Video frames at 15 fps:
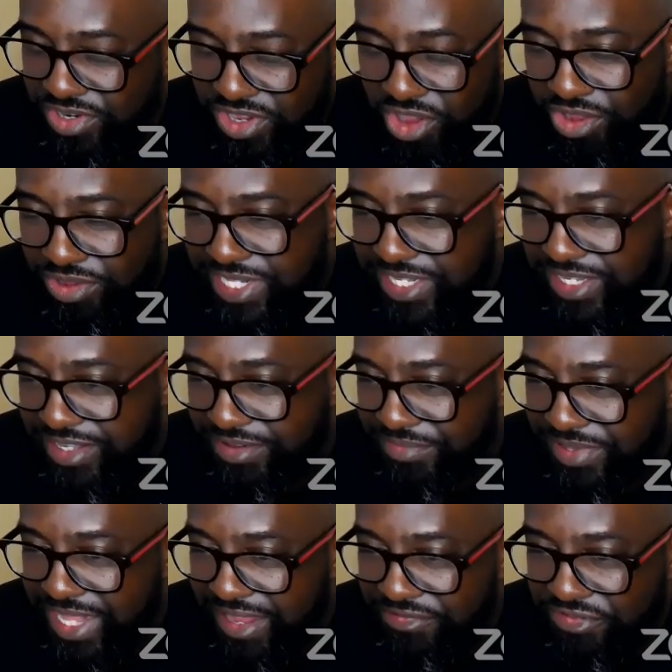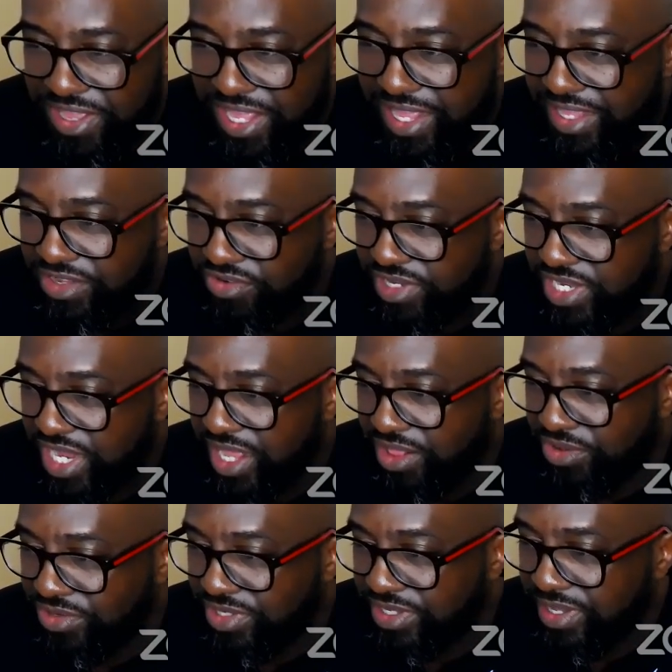cost him like
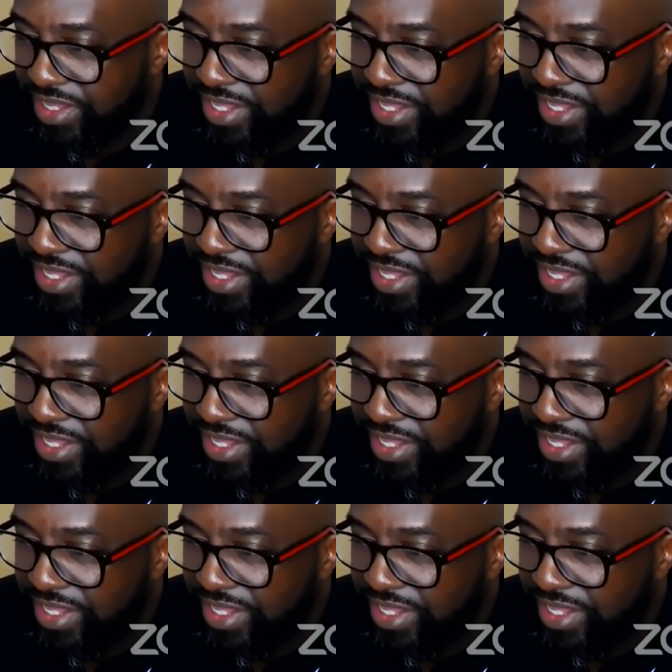$500.